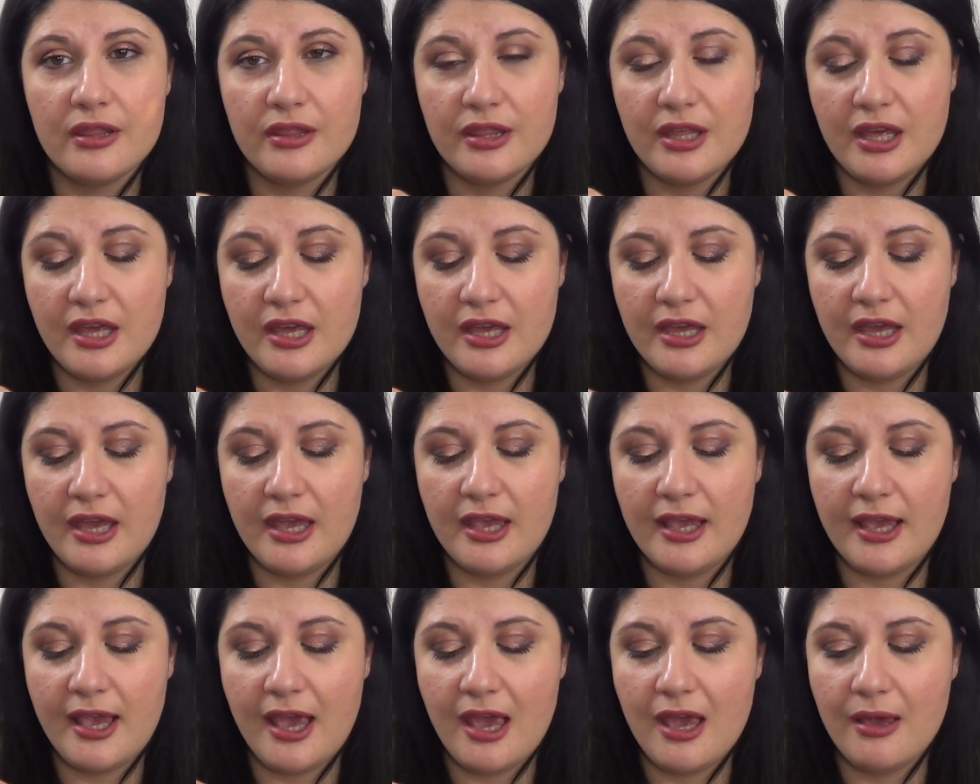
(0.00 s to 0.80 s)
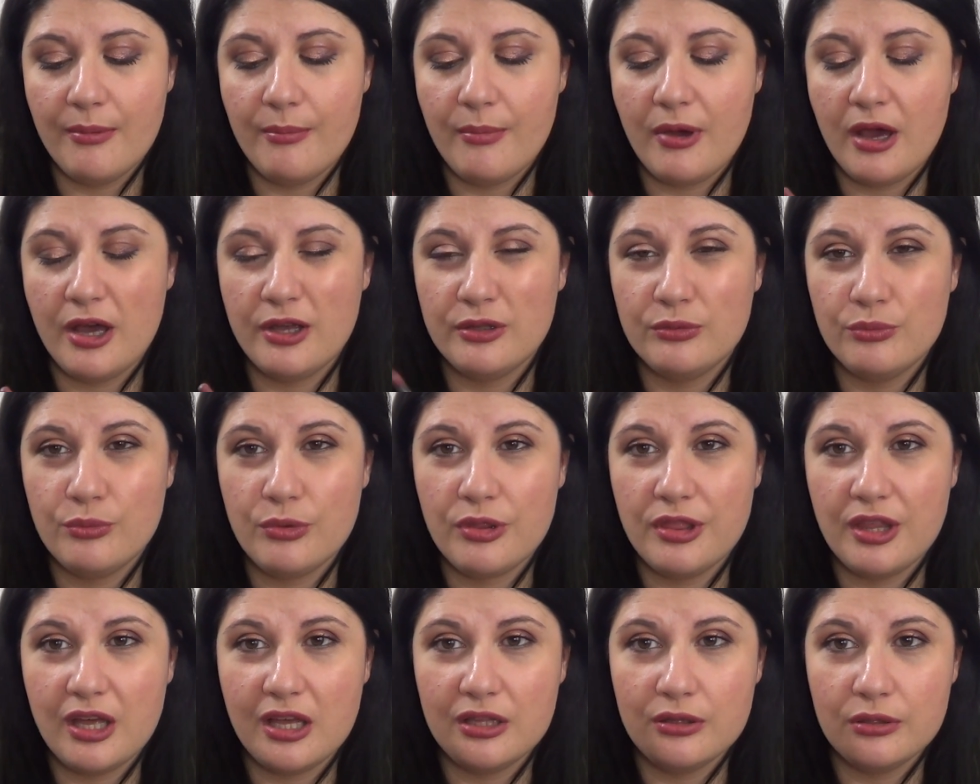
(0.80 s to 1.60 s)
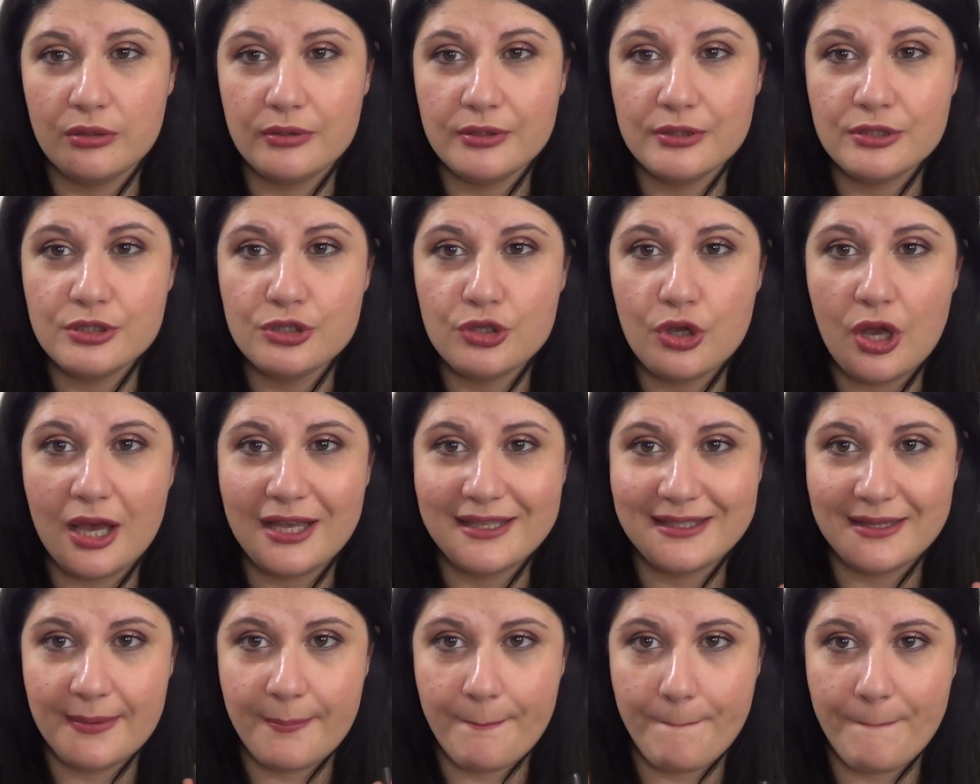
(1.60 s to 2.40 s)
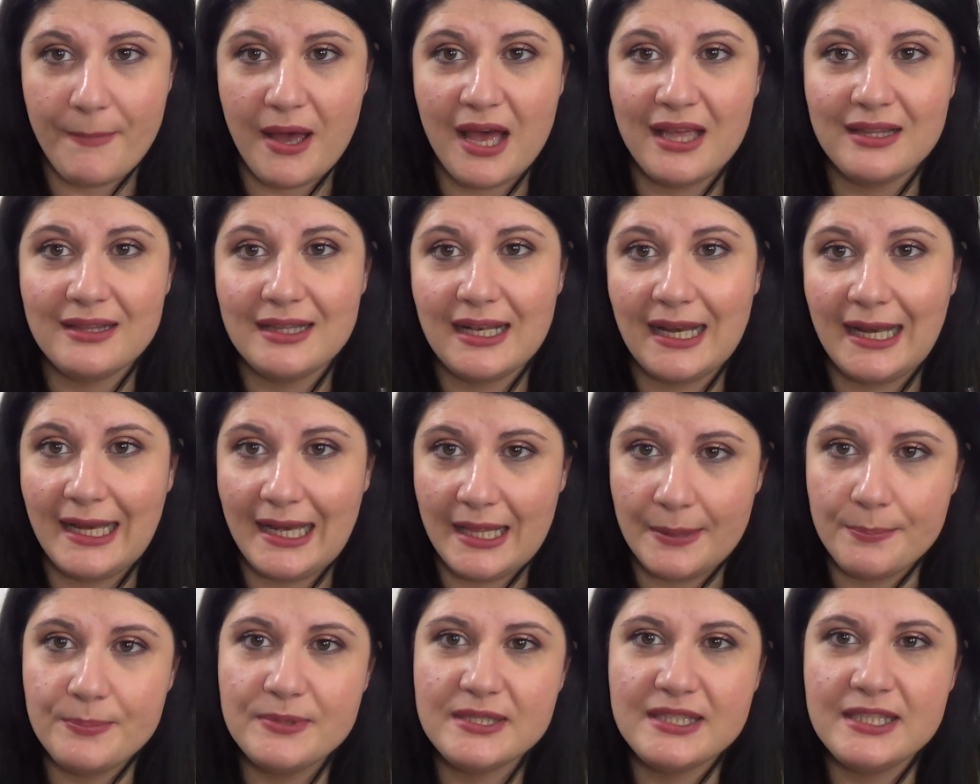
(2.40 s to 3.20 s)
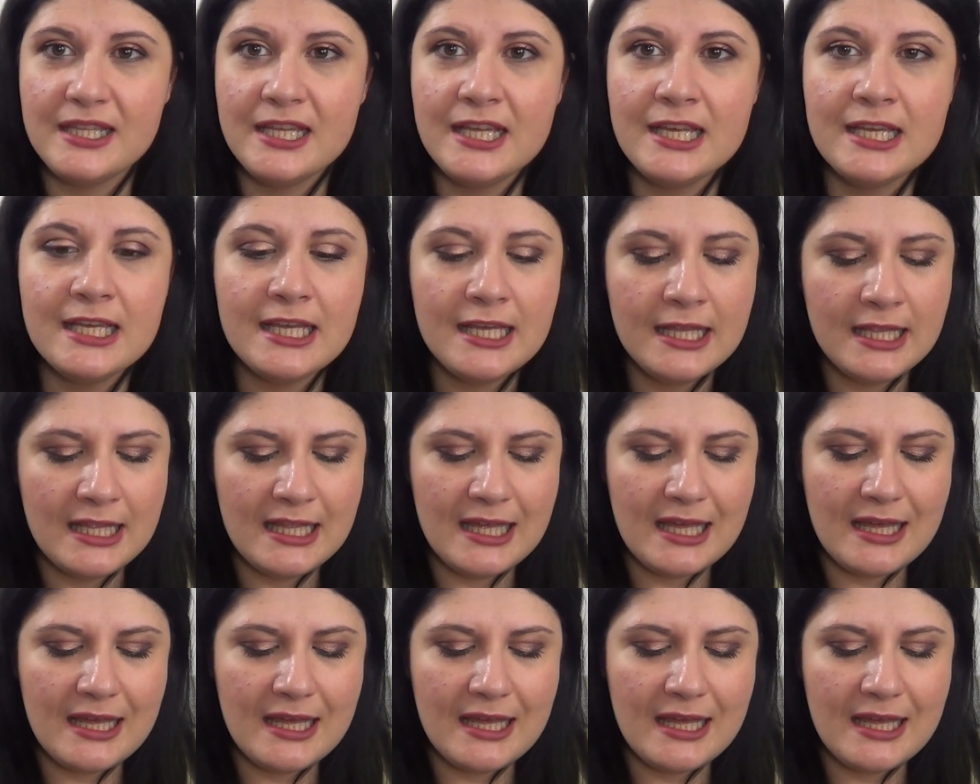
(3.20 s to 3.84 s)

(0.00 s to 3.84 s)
They came out with that also as a matte lipstick,